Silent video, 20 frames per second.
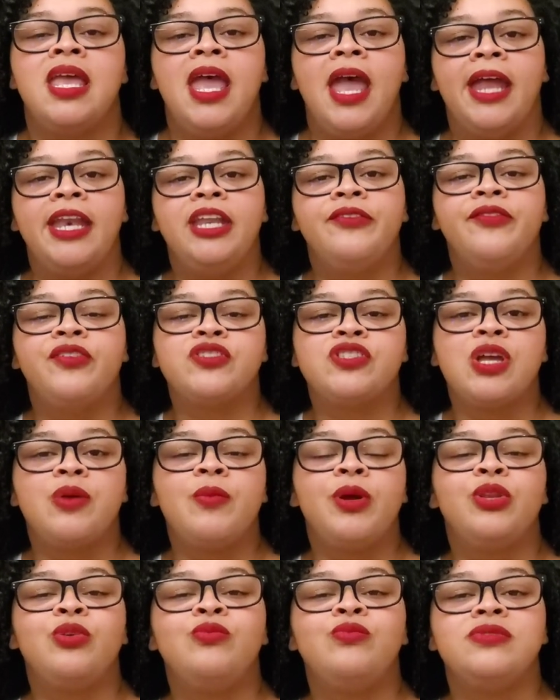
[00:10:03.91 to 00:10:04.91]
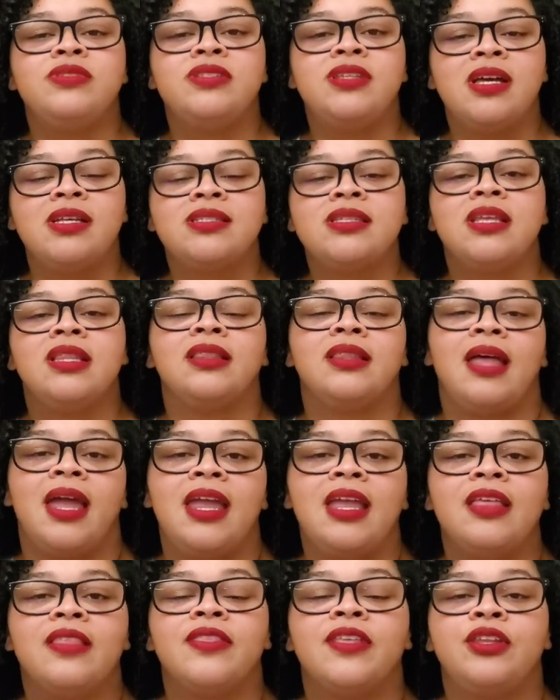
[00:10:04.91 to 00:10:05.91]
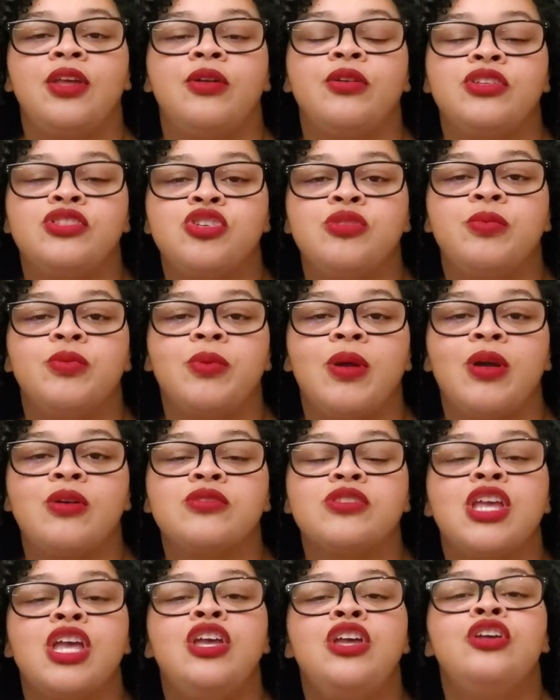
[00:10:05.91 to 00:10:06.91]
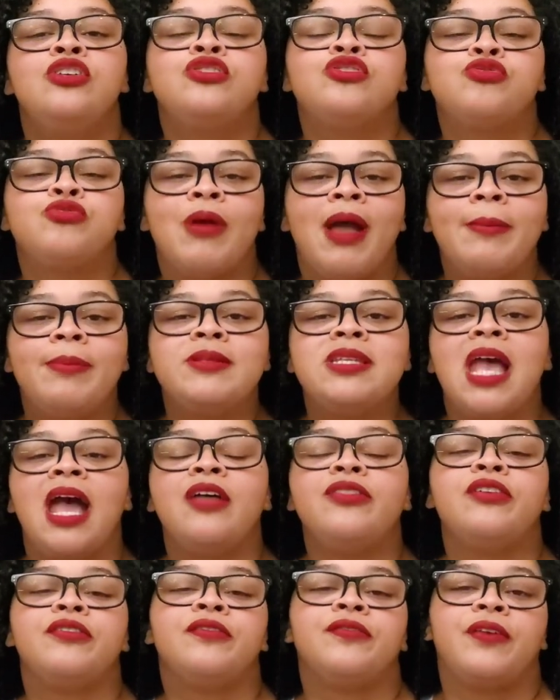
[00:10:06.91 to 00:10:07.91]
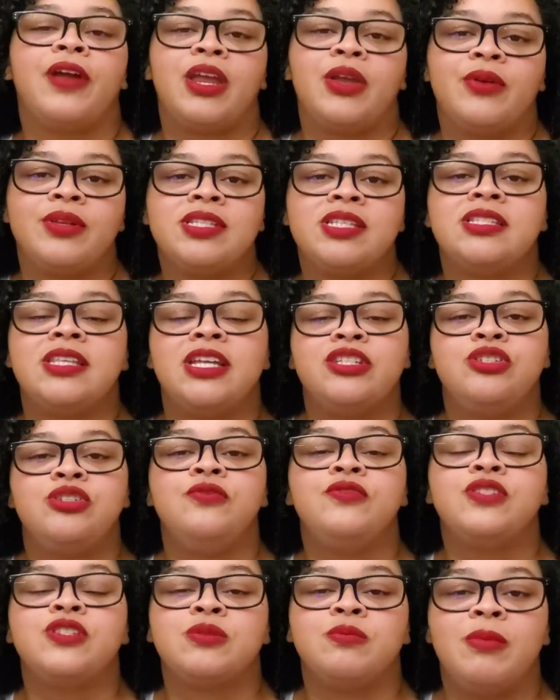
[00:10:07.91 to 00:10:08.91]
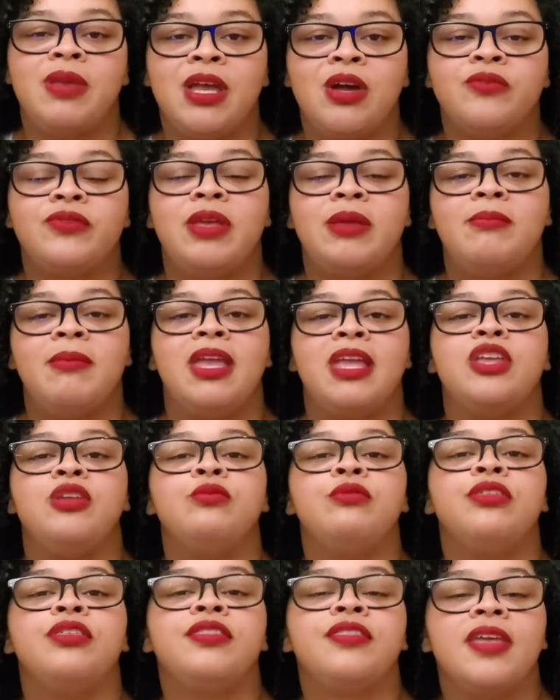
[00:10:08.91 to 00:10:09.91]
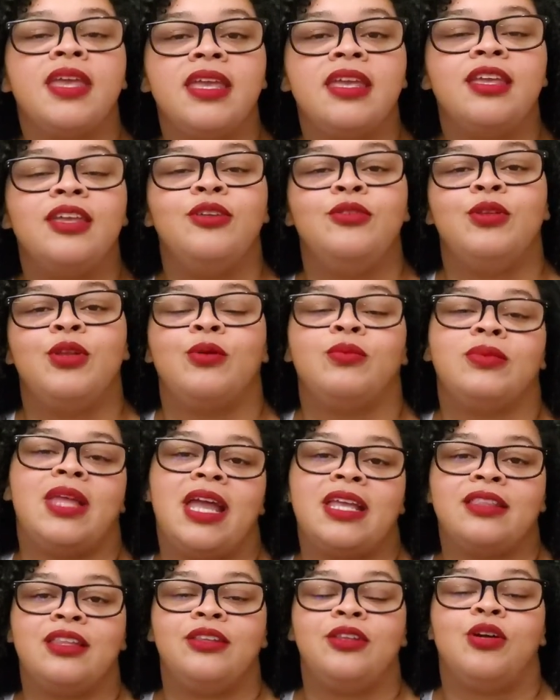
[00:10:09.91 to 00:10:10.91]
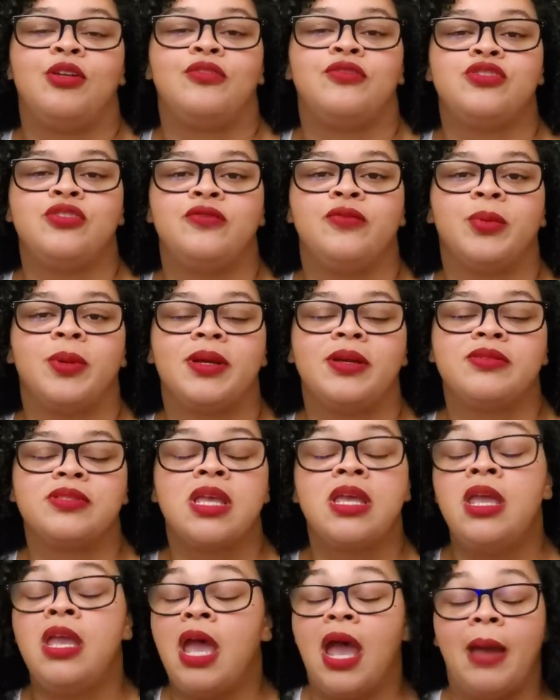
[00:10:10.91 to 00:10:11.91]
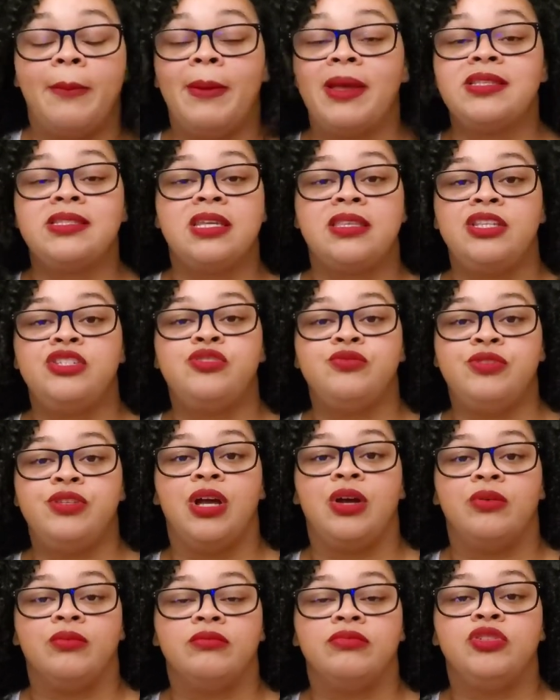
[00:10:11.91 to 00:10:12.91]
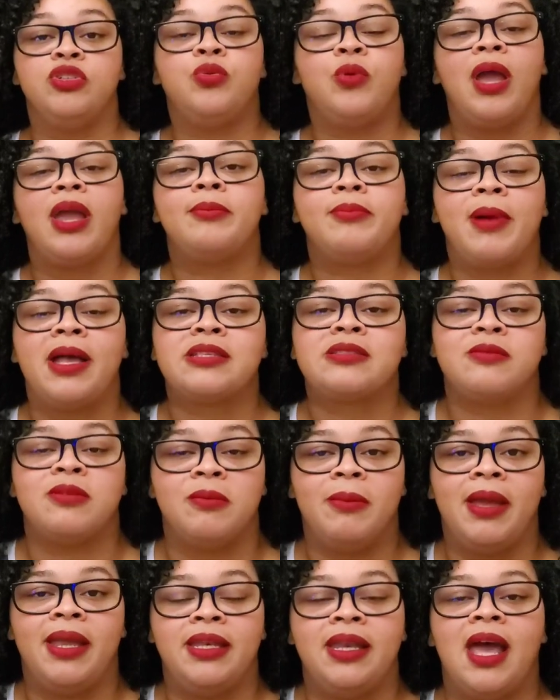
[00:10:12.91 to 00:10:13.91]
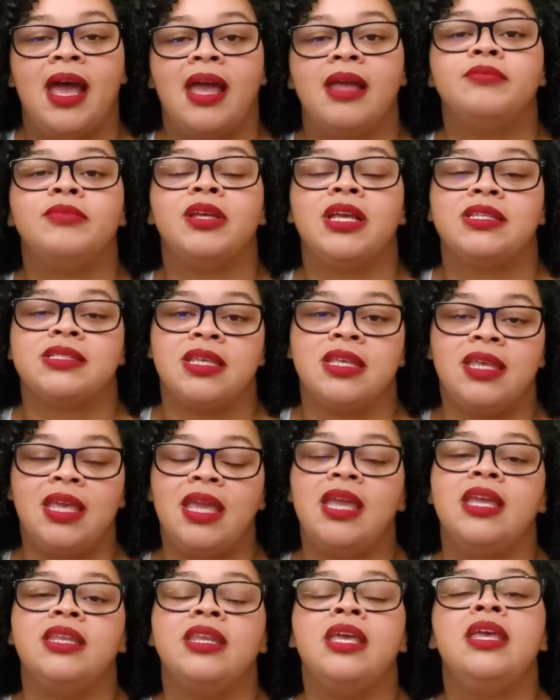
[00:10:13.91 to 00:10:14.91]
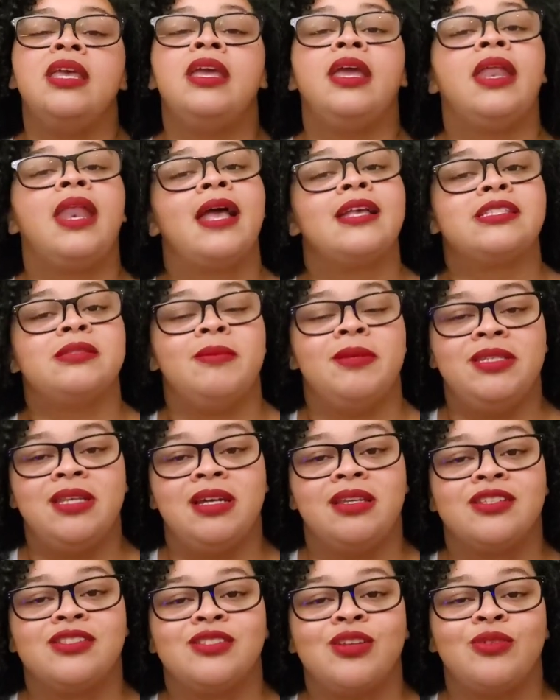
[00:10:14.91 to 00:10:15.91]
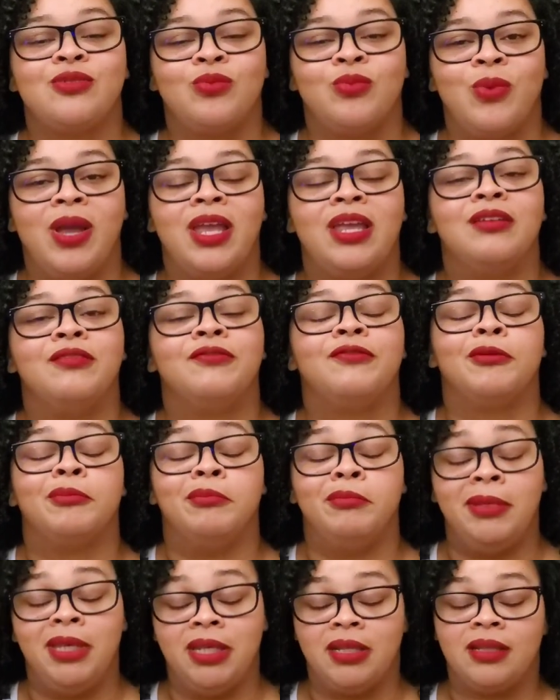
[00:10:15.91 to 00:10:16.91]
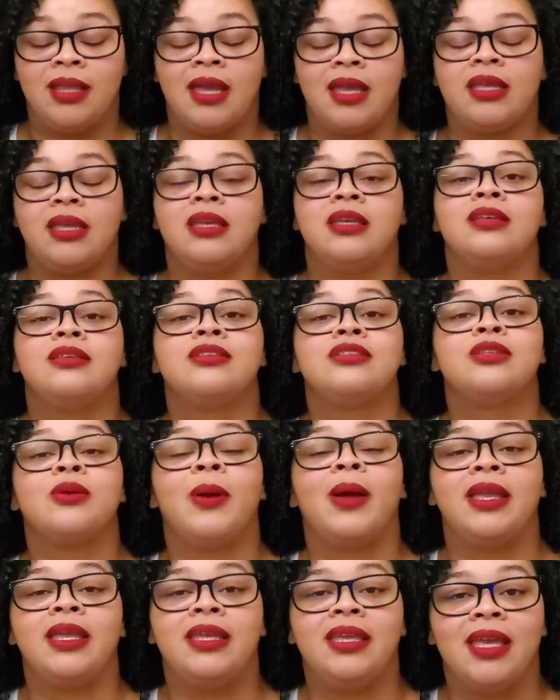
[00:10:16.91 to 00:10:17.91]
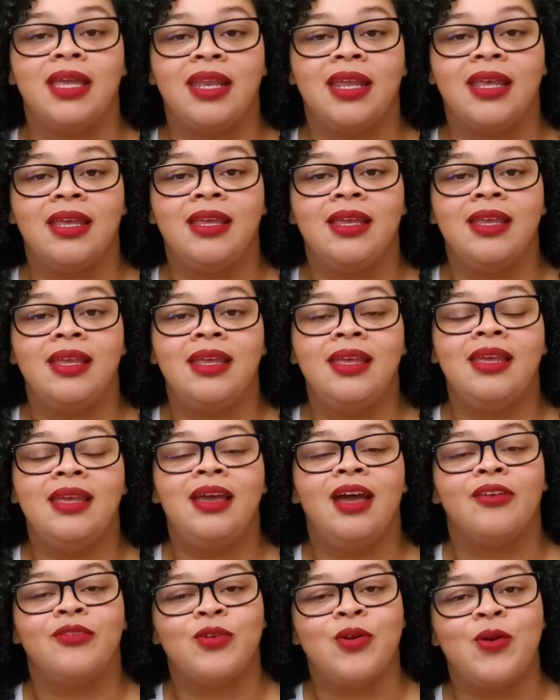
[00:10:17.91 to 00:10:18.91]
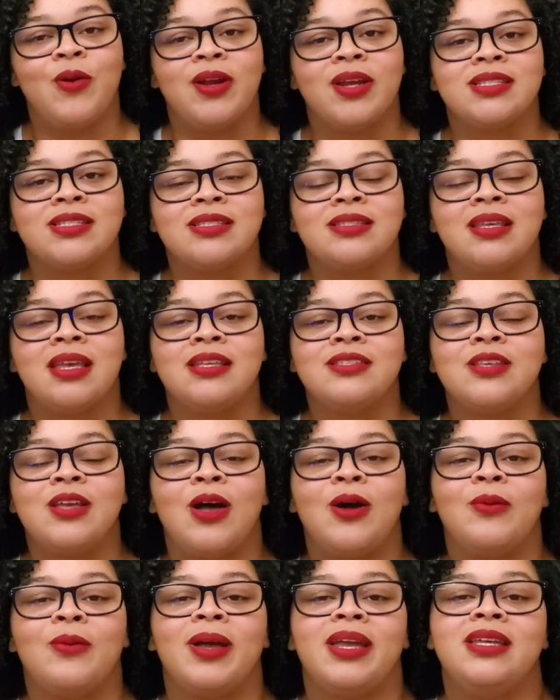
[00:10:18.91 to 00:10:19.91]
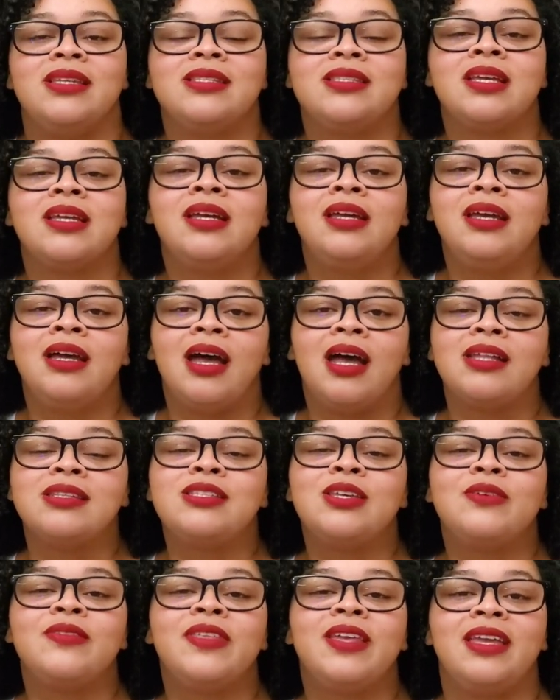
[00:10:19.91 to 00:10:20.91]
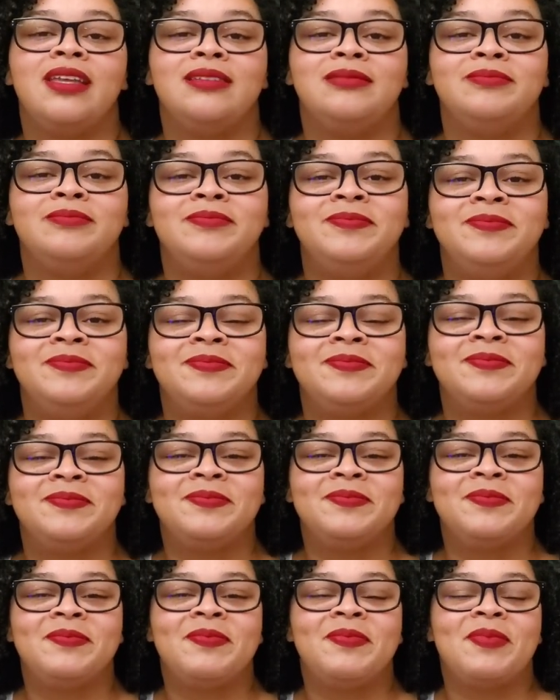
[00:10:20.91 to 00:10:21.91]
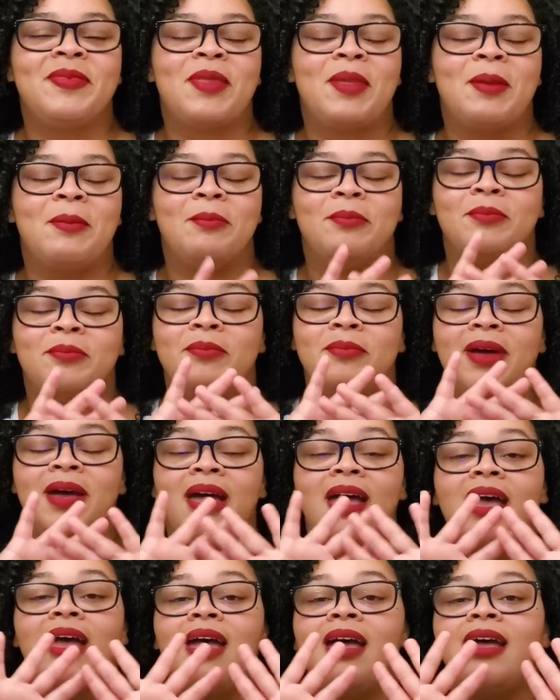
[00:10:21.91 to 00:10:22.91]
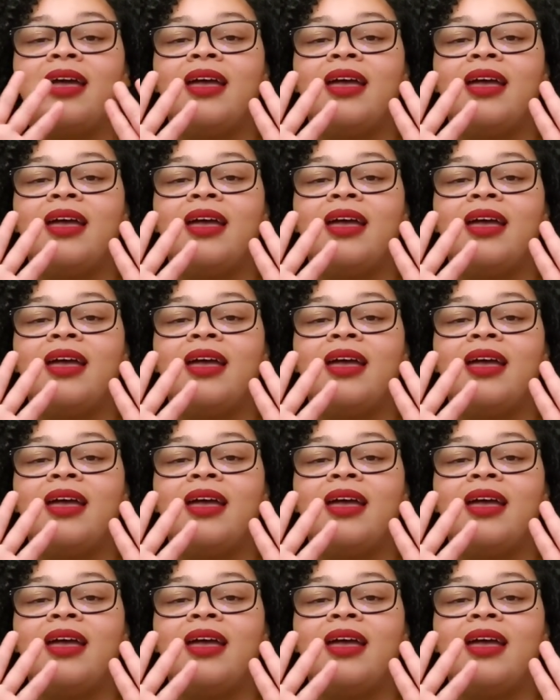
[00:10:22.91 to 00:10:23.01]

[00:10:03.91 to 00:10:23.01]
And if you're someone who doesn't like the note of tuberose, drop down the fragrances that you've smelled that make you think you don't like the note of tuberose. I'm not saying that you don't. You quite possibly may not, because again, it has to be done a certain way for me to like it. So I get it. Of course, as always, until then, bye.